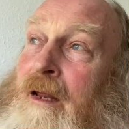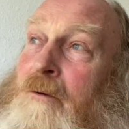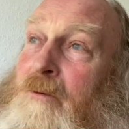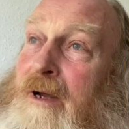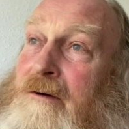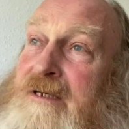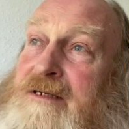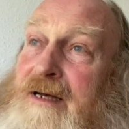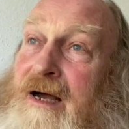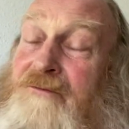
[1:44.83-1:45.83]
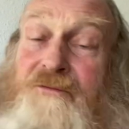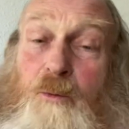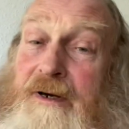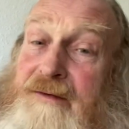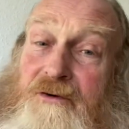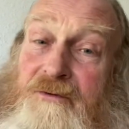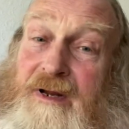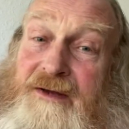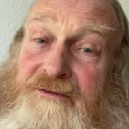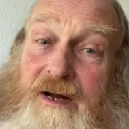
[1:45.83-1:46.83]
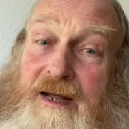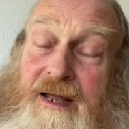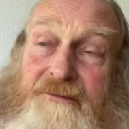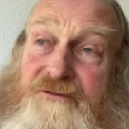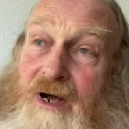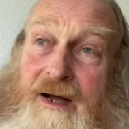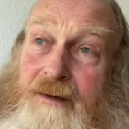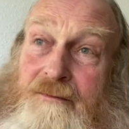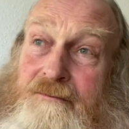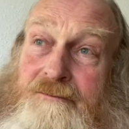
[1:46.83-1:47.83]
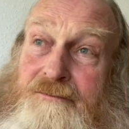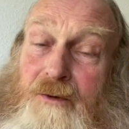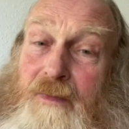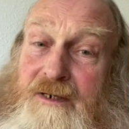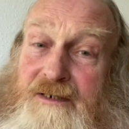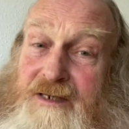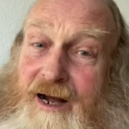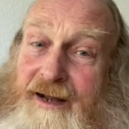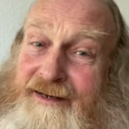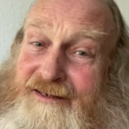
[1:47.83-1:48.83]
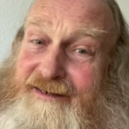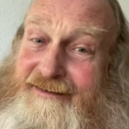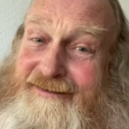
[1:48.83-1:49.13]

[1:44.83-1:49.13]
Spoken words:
Where is the love? For whatever reason, I have time on my side.